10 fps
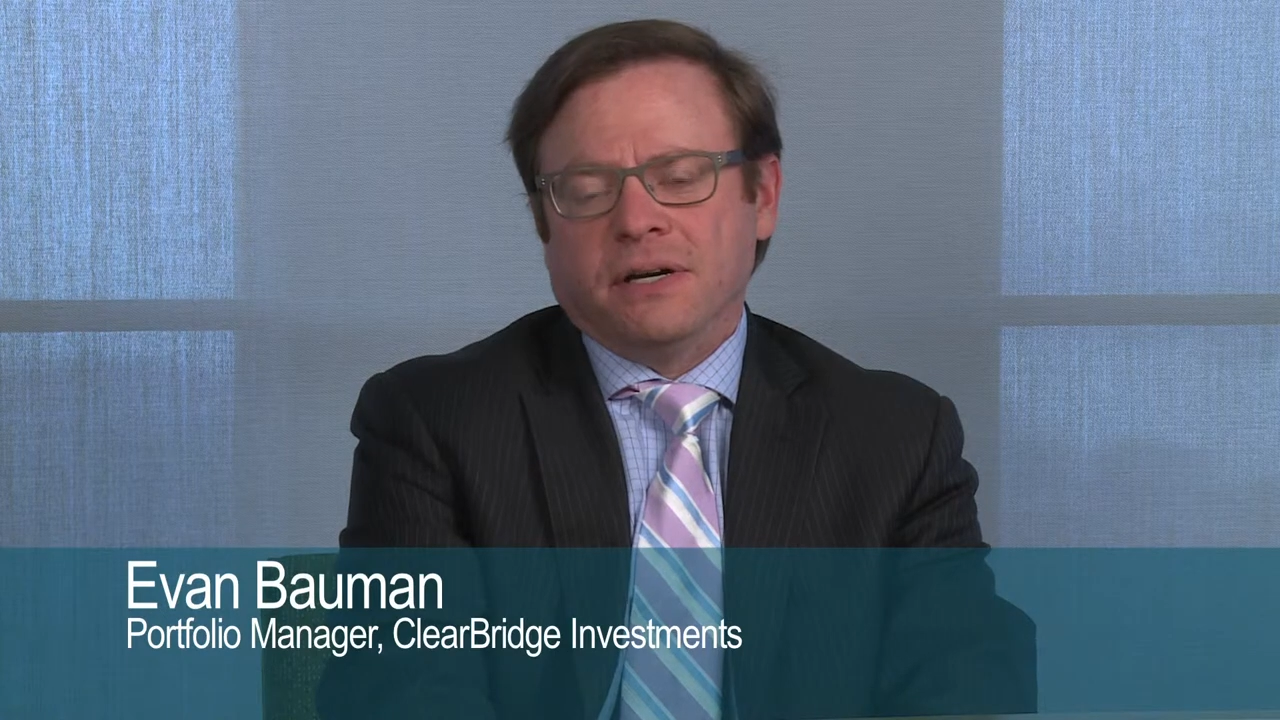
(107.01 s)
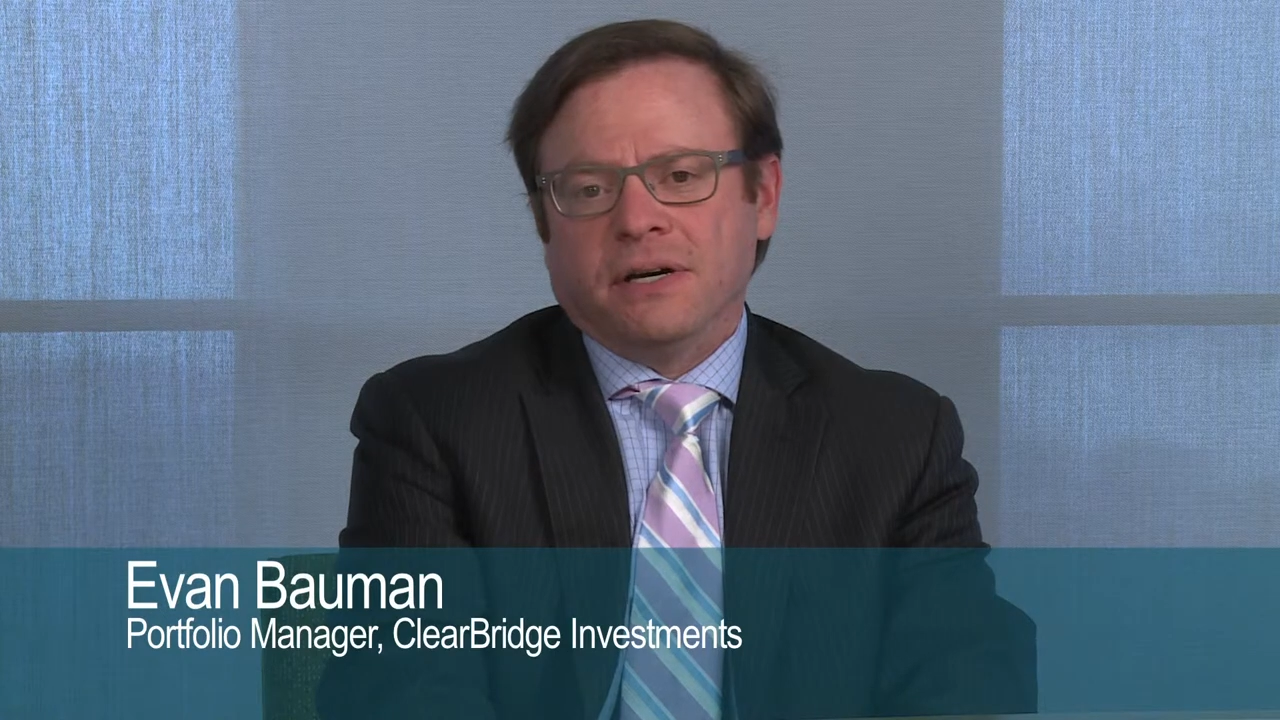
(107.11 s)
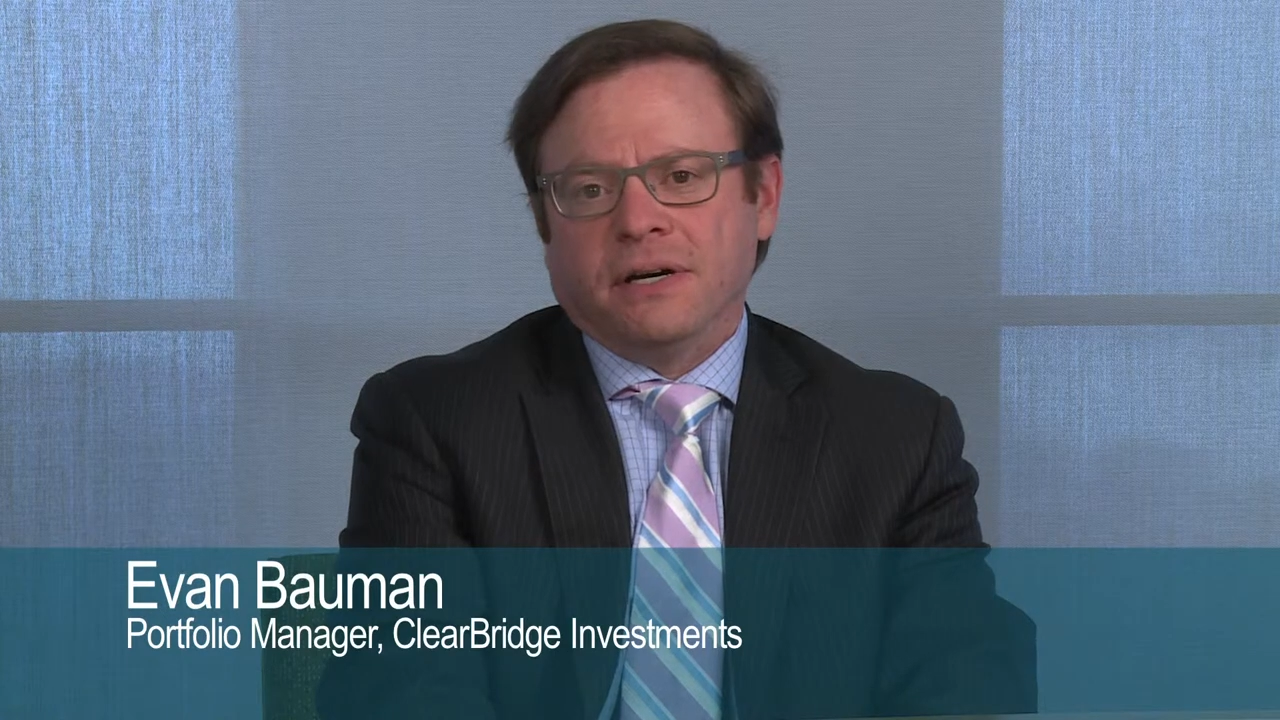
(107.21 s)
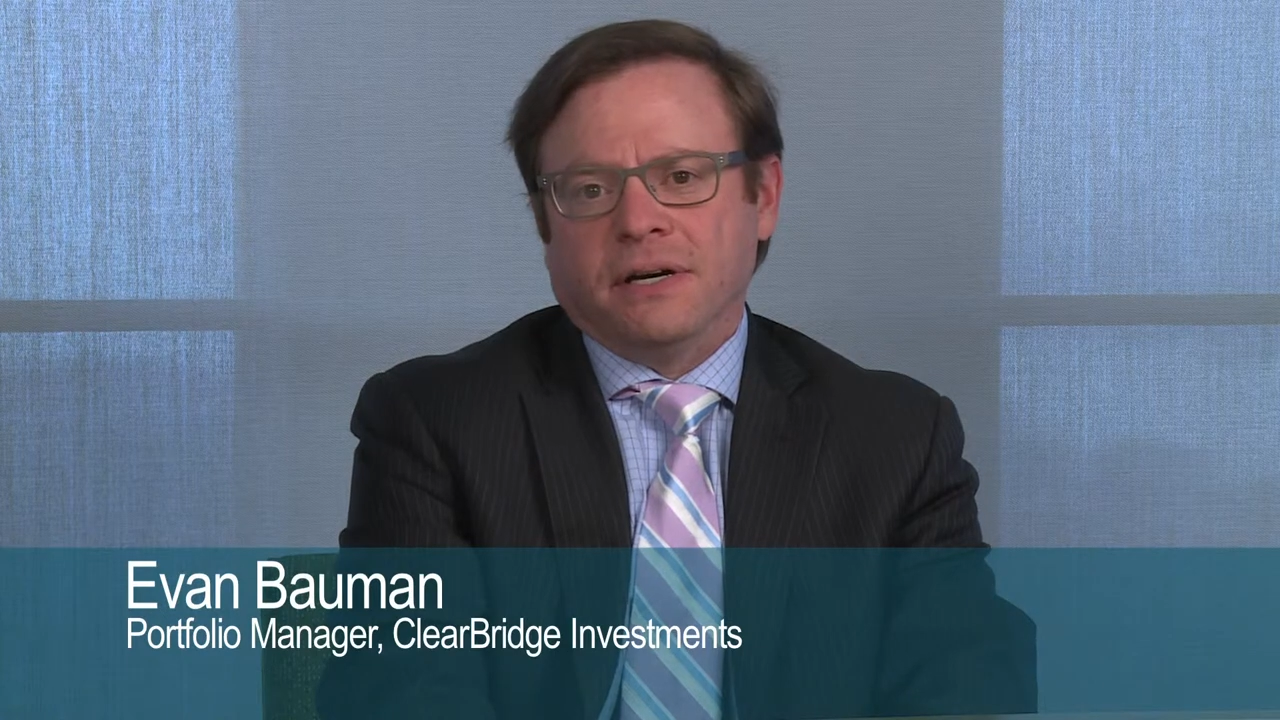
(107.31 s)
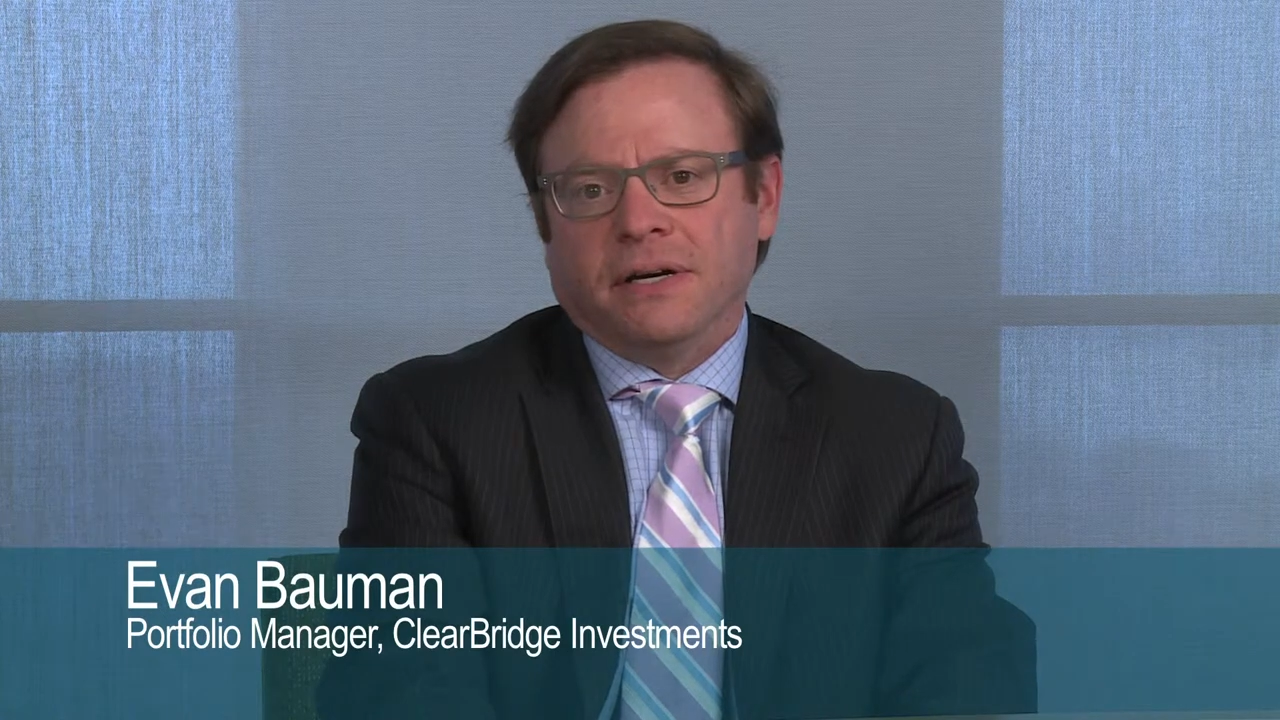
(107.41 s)

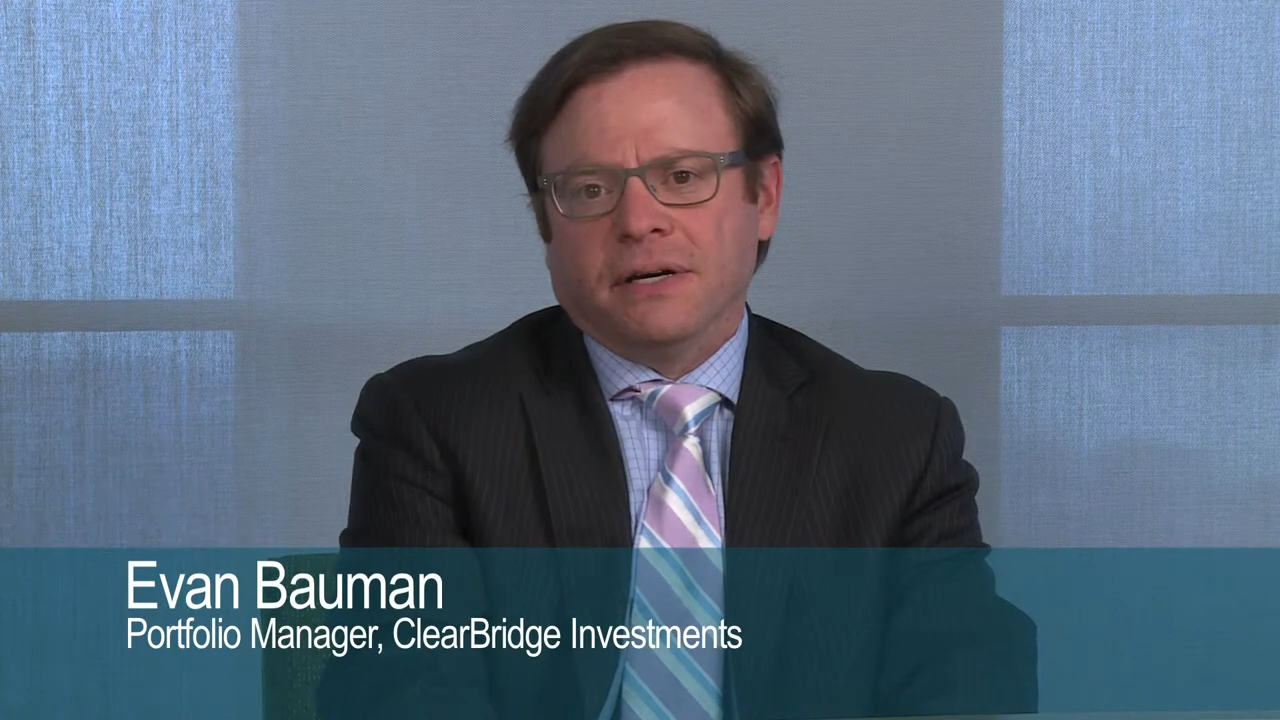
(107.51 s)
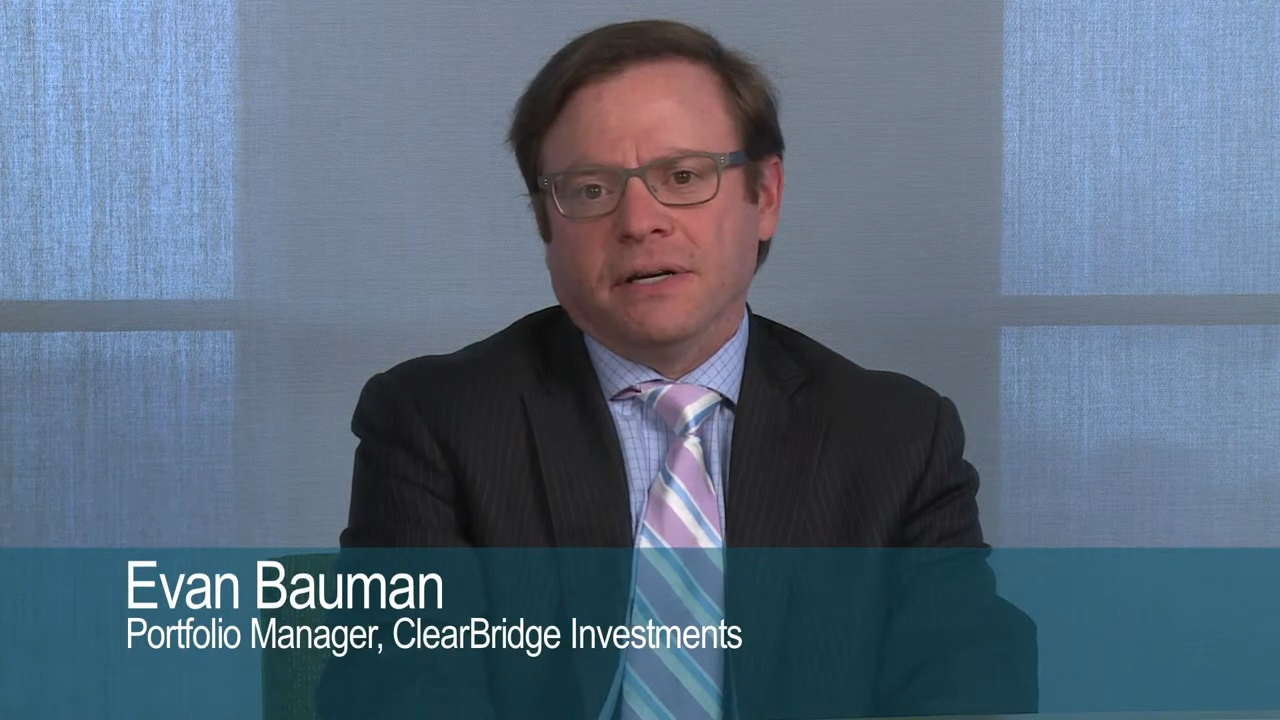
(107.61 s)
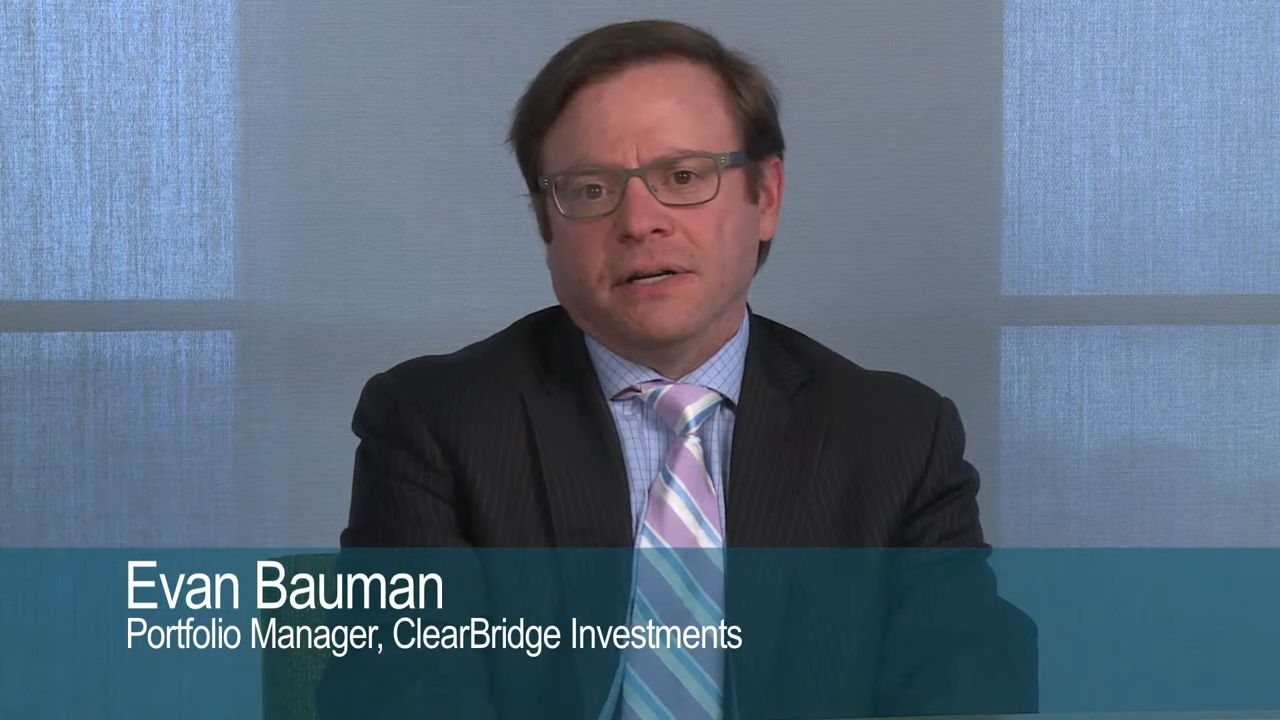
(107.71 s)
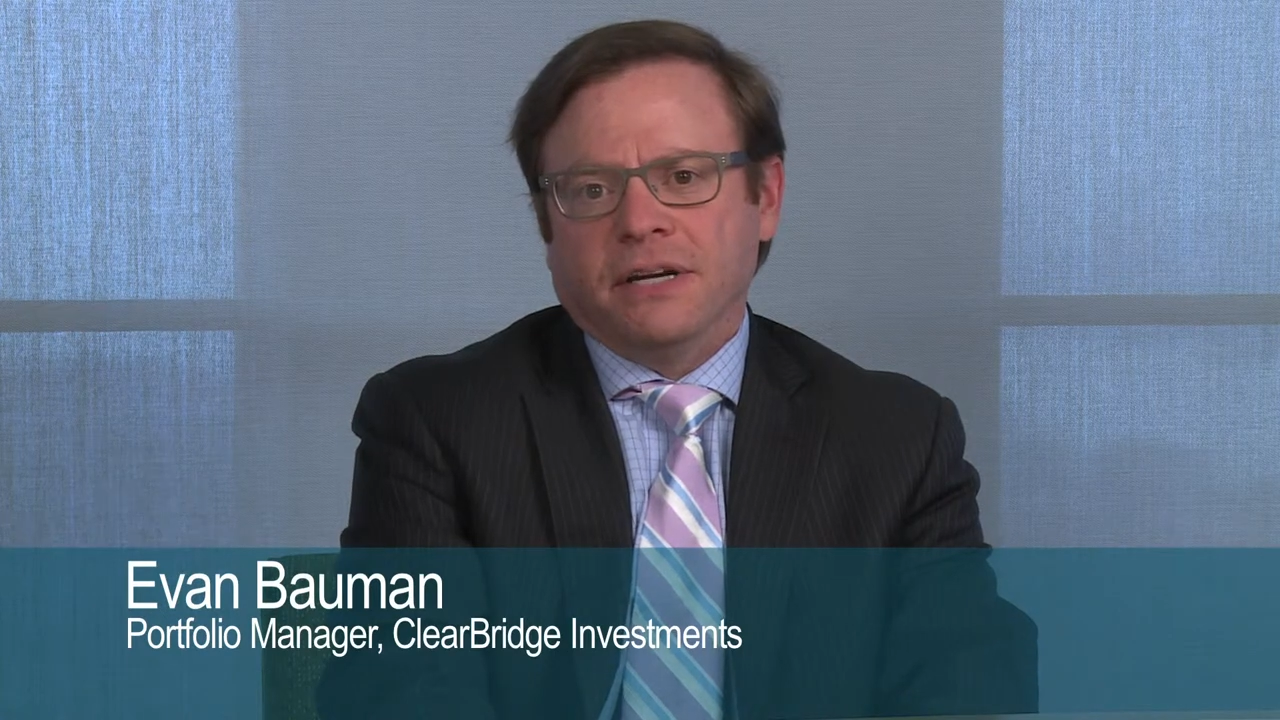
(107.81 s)
uh,